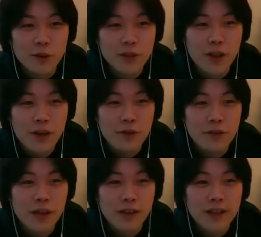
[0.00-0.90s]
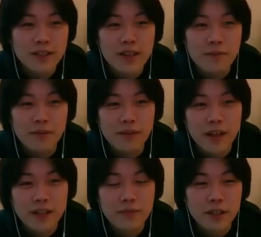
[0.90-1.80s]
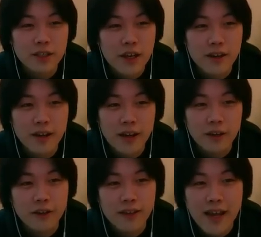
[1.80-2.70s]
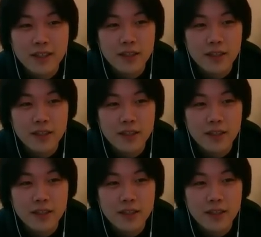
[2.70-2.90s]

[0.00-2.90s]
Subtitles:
so I don't think there's much I can get new. That's